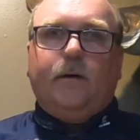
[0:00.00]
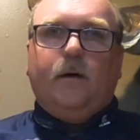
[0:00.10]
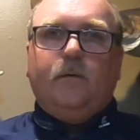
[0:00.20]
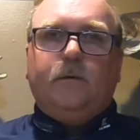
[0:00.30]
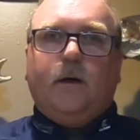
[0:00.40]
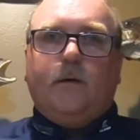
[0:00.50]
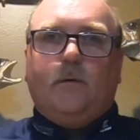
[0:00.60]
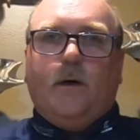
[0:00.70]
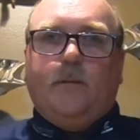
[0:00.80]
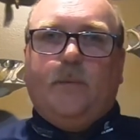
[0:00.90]
to cover on
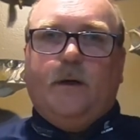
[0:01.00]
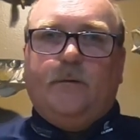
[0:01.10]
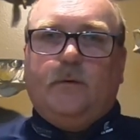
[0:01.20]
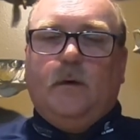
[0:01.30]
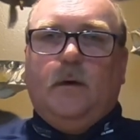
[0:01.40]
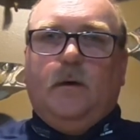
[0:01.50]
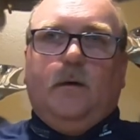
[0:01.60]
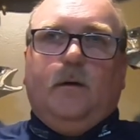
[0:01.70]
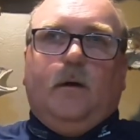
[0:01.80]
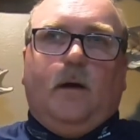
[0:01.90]
crankbaits,
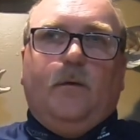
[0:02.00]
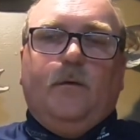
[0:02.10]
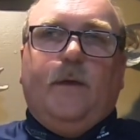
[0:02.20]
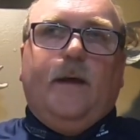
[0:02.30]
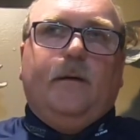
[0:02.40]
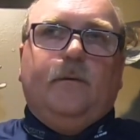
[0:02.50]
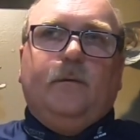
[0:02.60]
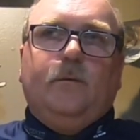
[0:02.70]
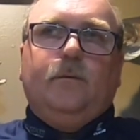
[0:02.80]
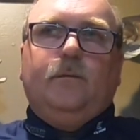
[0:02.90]
other than
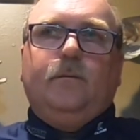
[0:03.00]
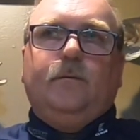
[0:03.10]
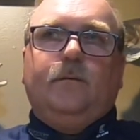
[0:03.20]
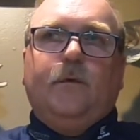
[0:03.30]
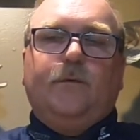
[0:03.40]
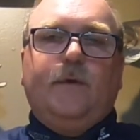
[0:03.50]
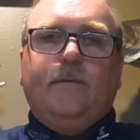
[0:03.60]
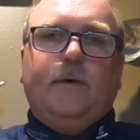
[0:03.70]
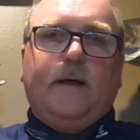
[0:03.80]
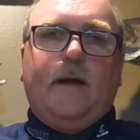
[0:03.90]
there's
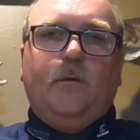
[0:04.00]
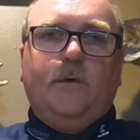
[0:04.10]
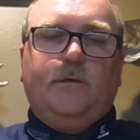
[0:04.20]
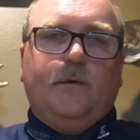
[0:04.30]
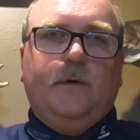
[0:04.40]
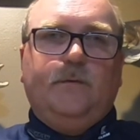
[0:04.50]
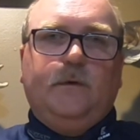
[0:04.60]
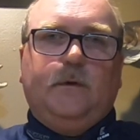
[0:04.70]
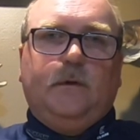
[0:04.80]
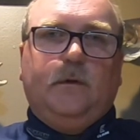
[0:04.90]
different kind of retrieves
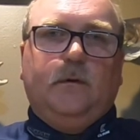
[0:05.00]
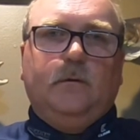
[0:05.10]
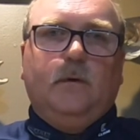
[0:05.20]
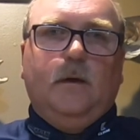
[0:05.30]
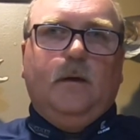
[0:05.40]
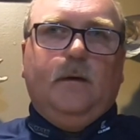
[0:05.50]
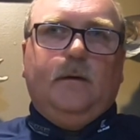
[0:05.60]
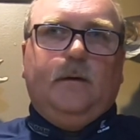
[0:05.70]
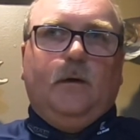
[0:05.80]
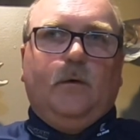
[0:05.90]
you can do.
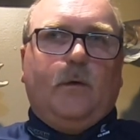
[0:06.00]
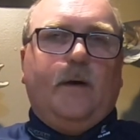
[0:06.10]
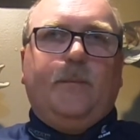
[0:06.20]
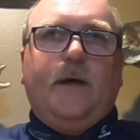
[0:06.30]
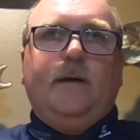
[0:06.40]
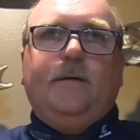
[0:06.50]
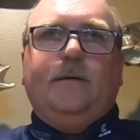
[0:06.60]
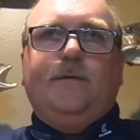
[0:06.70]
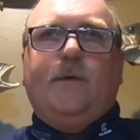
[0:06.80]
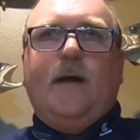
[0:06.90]
You know, crankbait
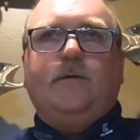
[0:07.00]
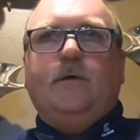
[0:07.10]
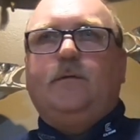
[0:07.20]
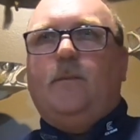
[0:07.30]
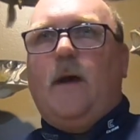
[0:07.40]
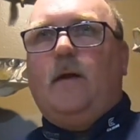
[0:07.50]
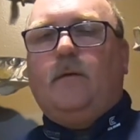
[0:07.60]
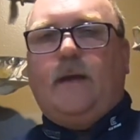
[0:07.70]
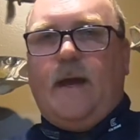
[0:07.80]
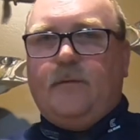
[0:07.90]
is not just a
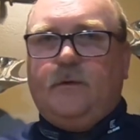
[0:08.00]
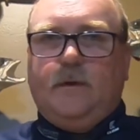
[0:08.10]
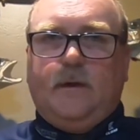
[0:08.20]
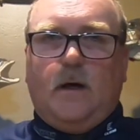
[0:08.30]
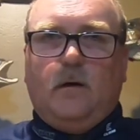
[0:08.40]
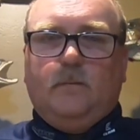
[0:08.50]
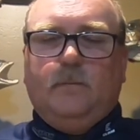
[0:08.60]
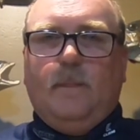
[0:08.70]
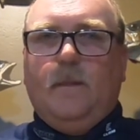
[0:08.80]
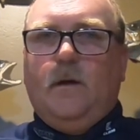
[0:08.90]
matter of casting it out
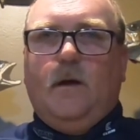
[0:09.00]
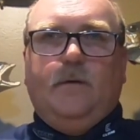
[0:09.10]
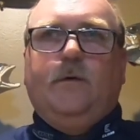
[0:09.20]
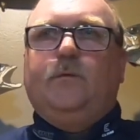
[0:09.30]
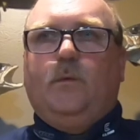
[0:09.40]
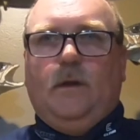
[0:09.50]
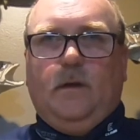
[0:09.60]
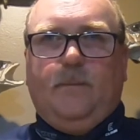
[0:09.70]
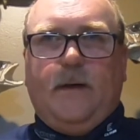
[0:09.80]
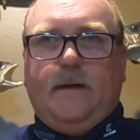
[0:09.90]
and just
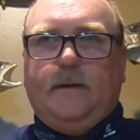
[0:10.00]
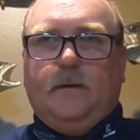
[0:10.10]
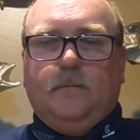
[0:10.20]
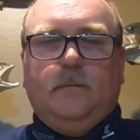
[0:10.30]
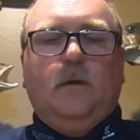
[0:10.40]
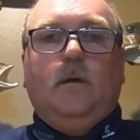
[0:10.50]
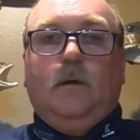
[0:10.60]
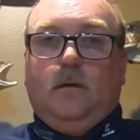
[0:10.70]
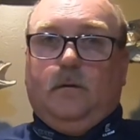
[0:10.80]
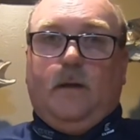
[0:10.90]
reeling it back in.
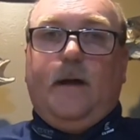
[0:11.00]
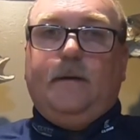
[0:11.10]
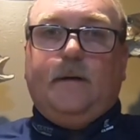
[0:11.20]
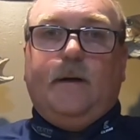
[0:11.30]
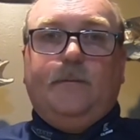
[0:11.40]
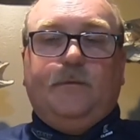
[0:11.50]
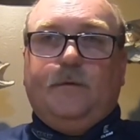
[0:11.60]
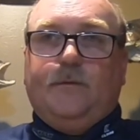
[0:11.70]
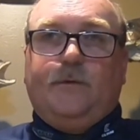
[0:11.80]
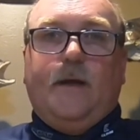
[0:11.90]
A lot of times
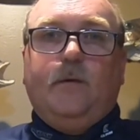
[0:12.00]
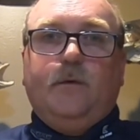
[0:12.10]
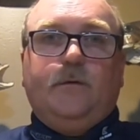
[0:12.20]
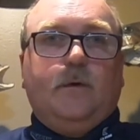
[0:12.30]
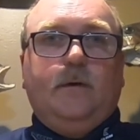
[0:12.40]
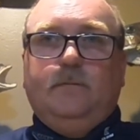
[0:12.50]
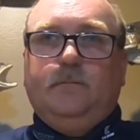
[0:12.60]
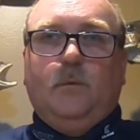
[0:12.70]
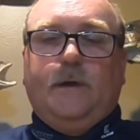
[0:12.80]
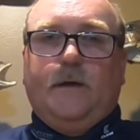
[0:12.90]
the steady retrieve
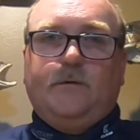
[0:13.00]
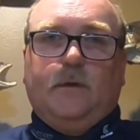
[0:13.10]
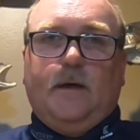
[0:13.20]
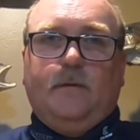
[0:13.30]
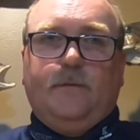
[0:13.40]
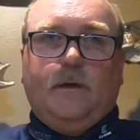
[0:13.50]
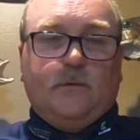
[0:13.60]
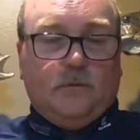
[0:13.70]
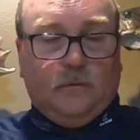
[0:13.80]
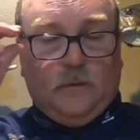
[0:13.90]
will catch you a lot of fish,